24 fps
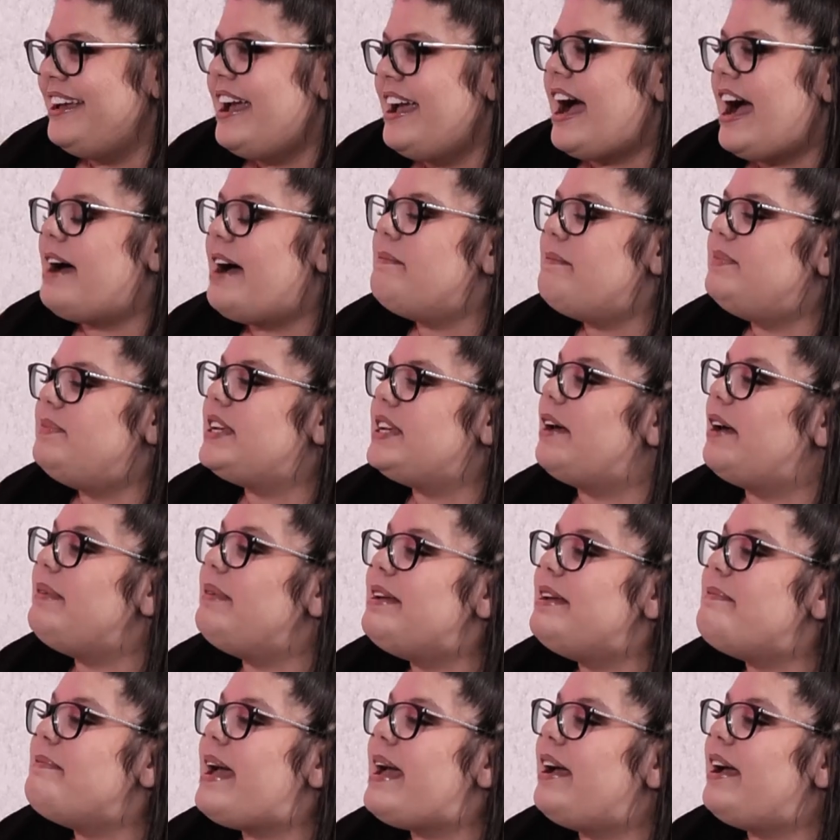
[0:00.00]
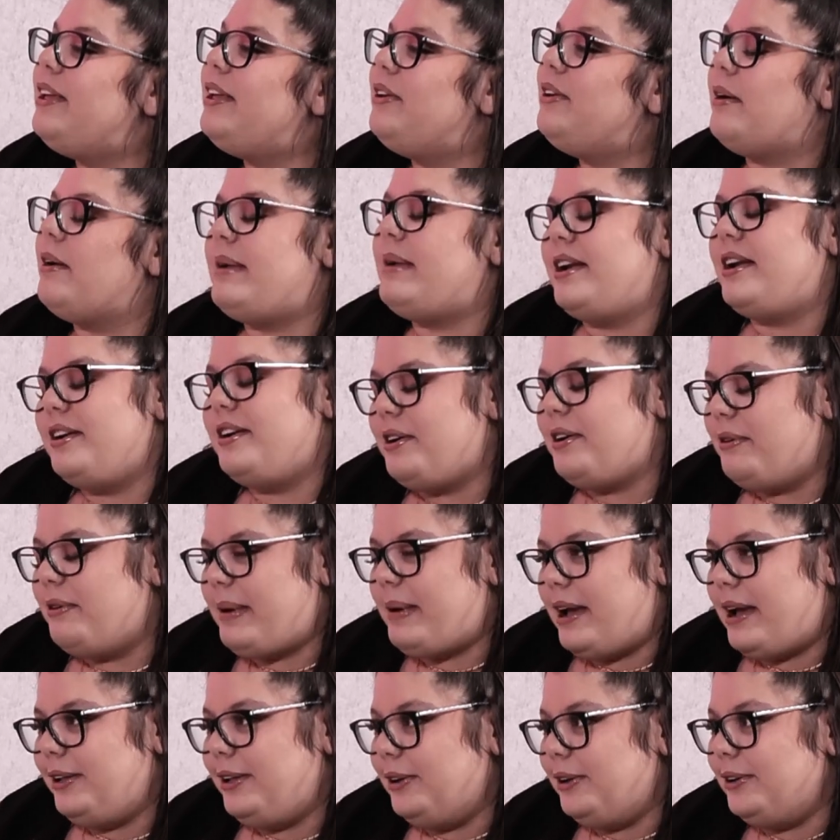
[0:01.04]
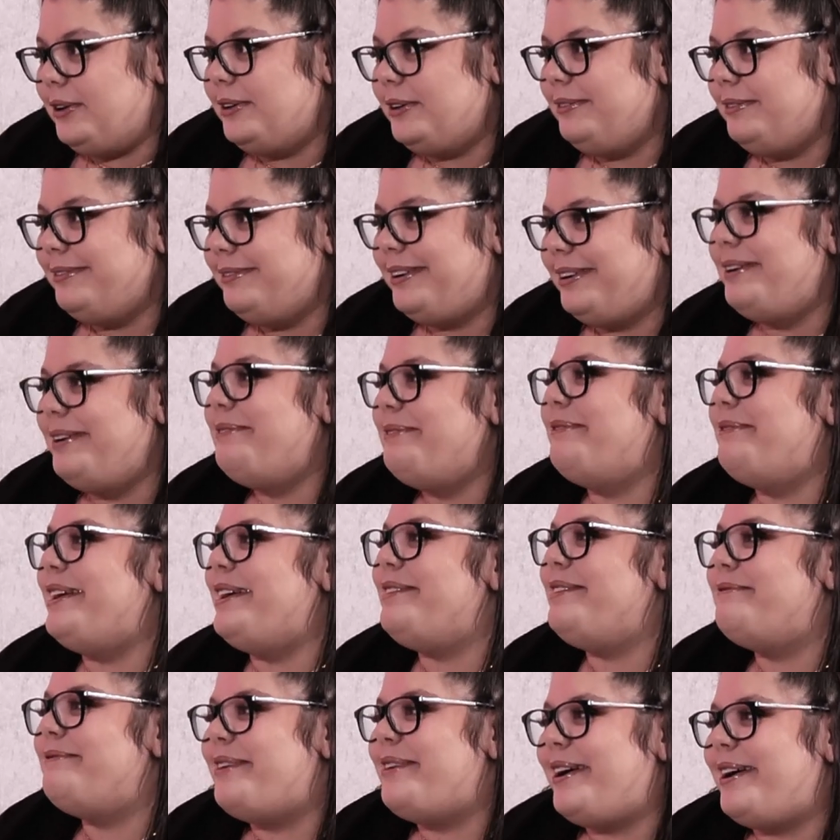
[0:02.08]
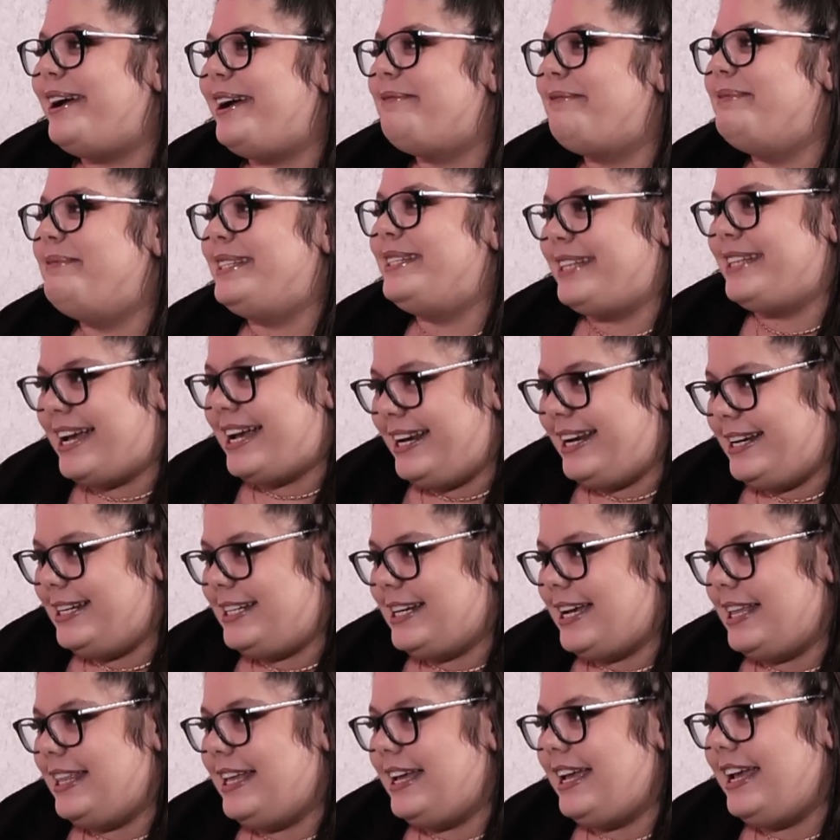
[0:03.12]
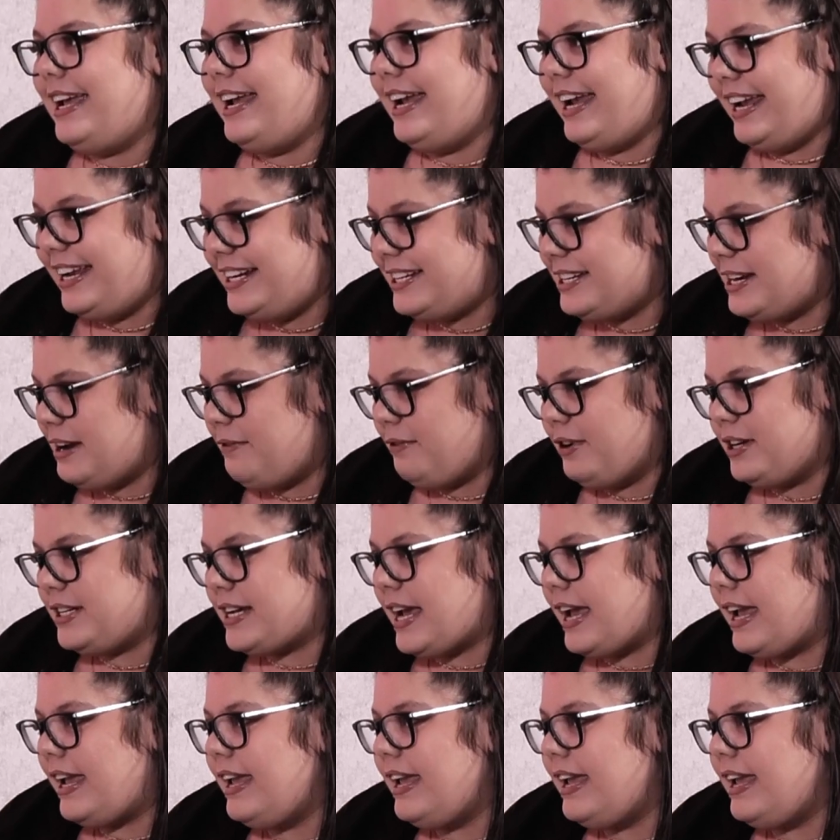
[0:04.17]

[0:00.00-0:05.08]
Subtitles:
Tell me about you. I mean, I know about you. We work beside each other each and every day.